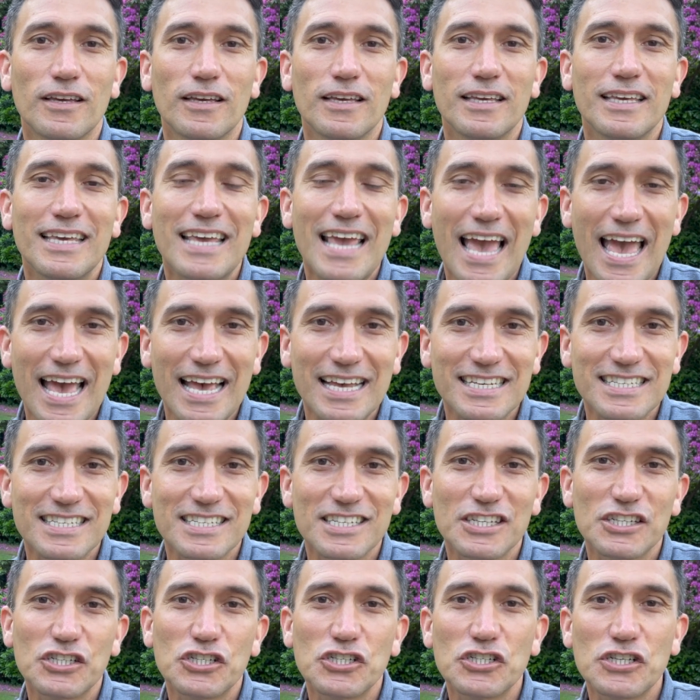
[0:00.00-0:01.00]
Yes,
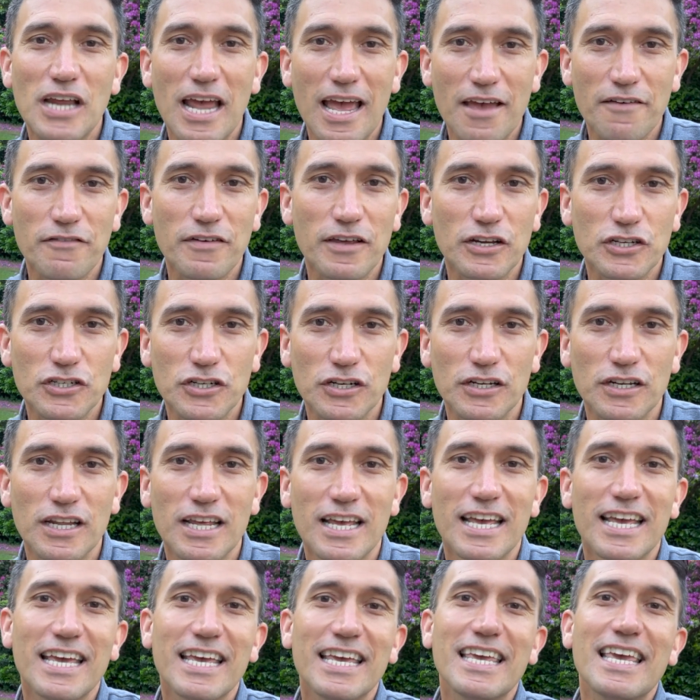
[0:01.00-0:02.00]
share vision.
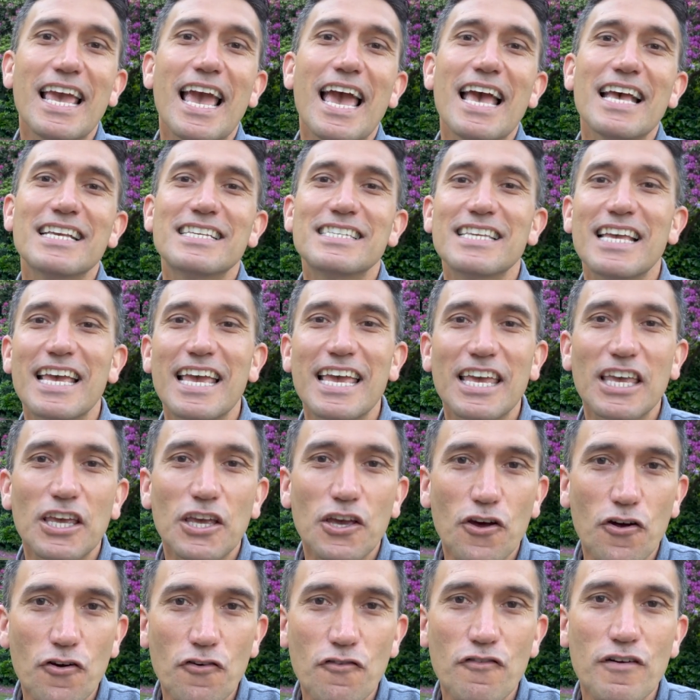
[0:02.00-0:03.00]
Yes,
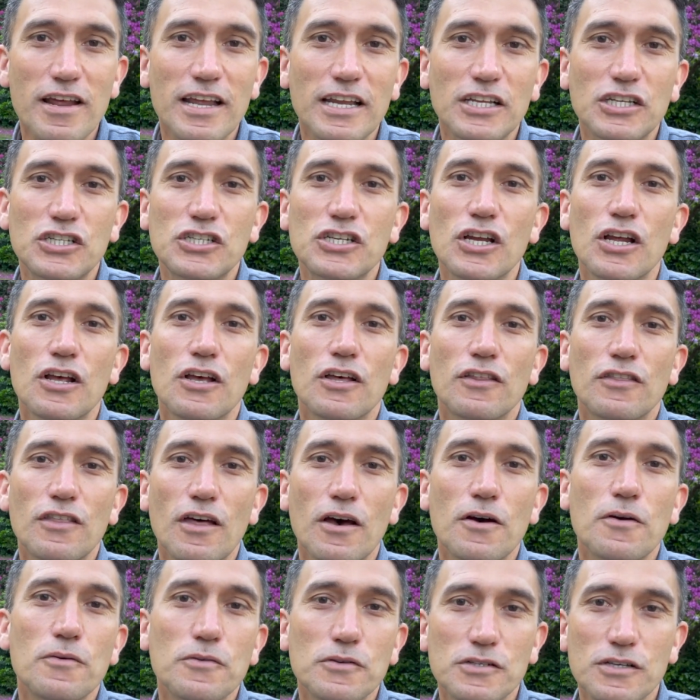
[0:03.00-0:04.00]
encourage
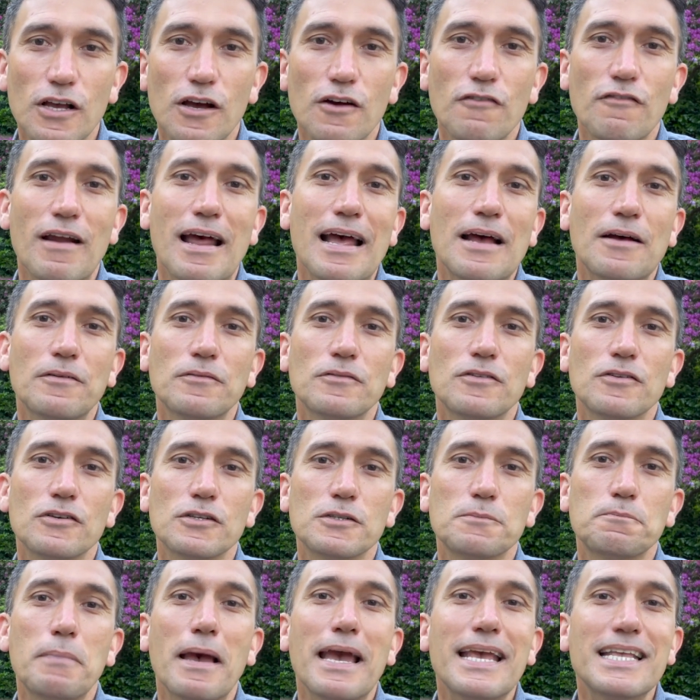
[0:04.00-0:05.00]
those around us.
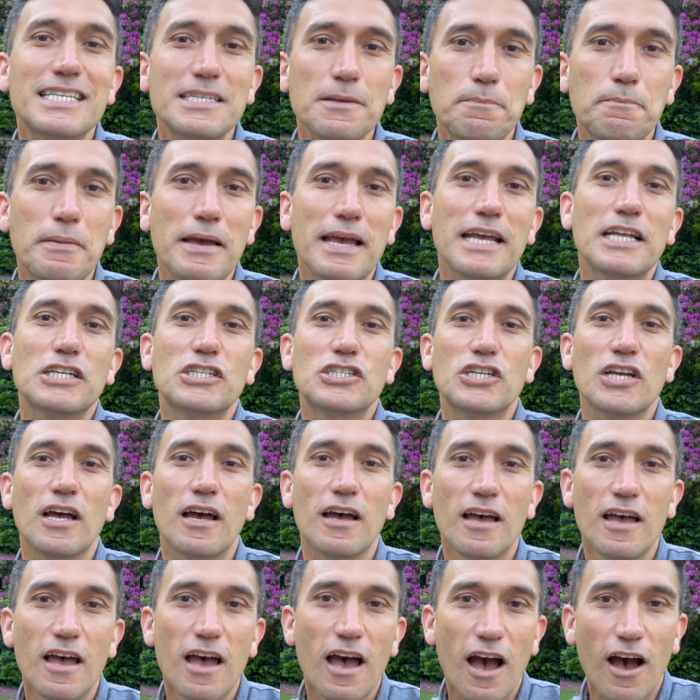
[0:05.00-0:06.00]
Paint a picture
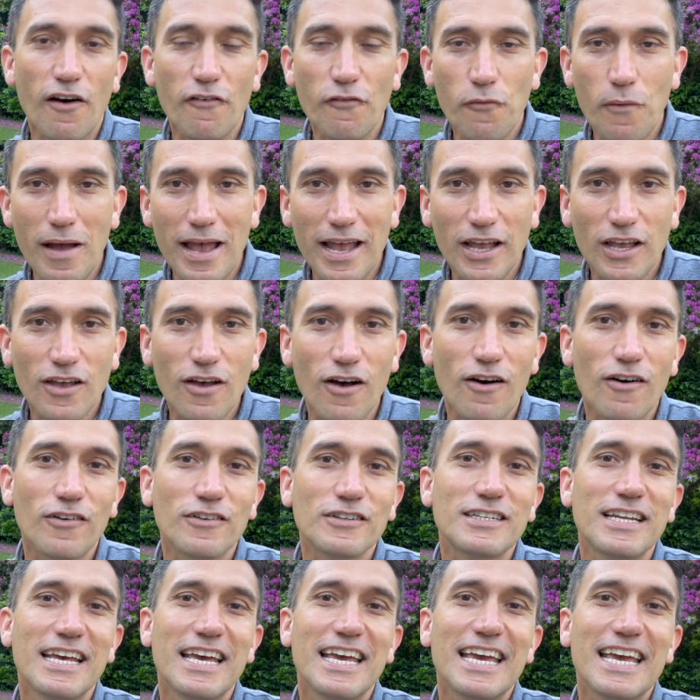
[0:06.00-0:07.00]
of where
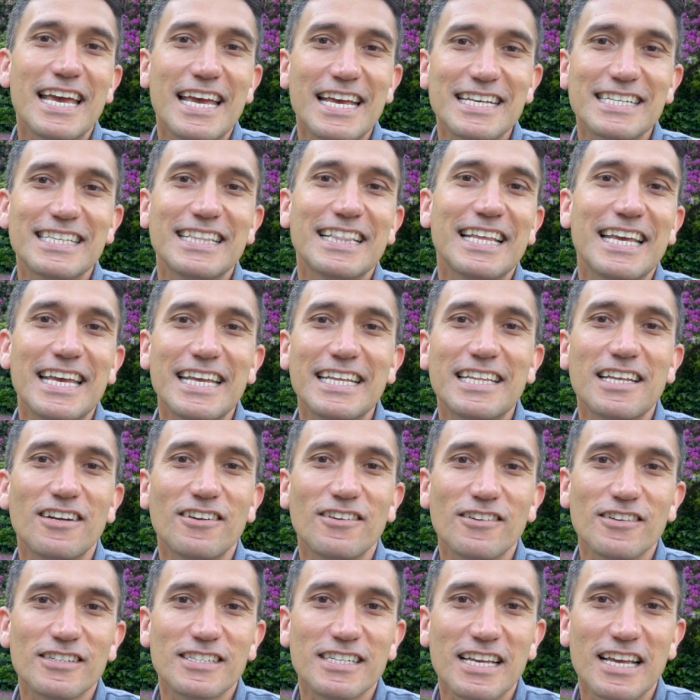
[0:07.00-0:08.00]
God is leading
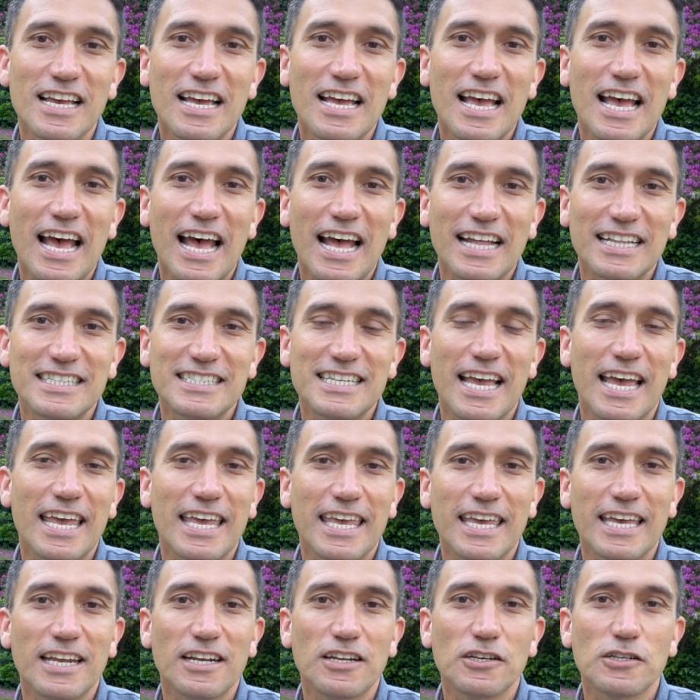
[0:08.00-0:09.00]
us and
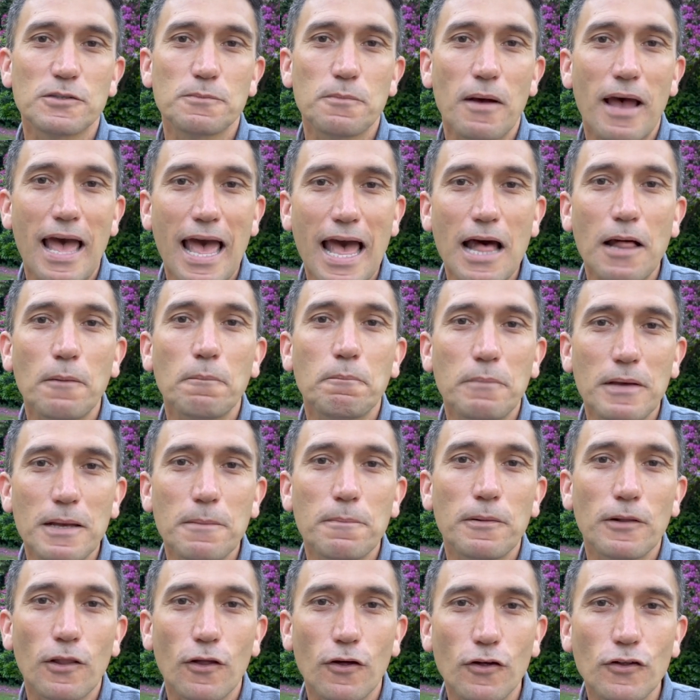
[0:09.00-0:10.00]
taking us, but help
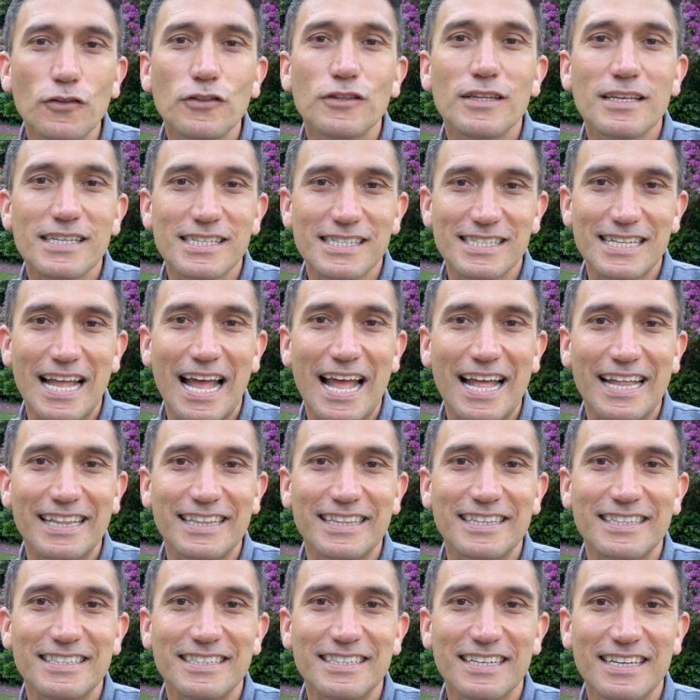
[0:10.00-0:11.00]
people
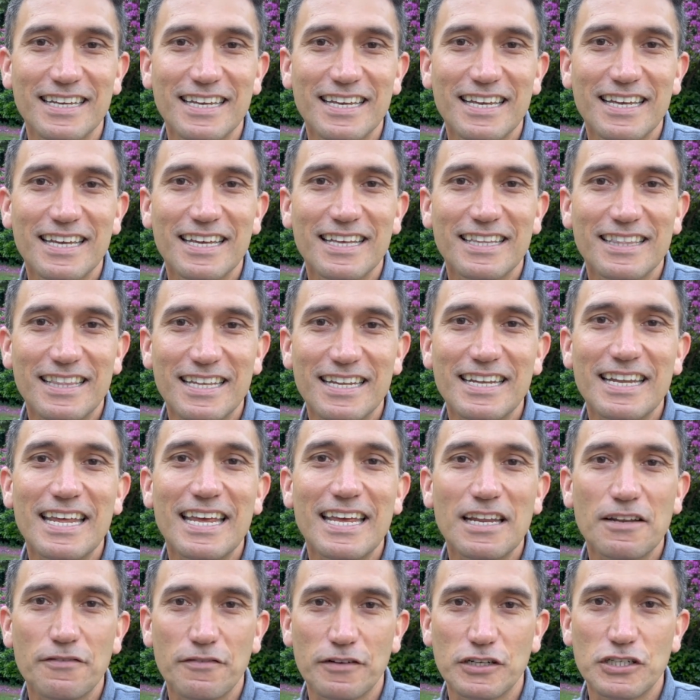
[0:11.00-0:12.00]
understand the
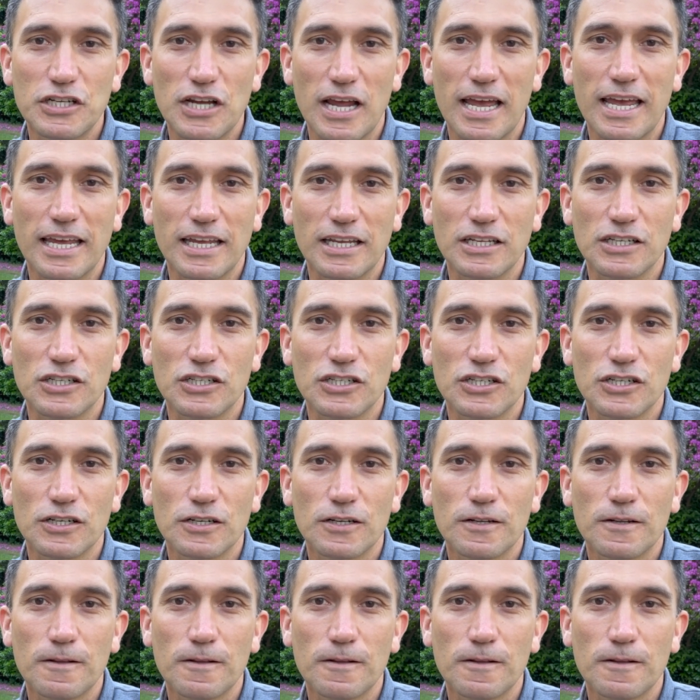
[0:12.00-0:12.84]
need for change.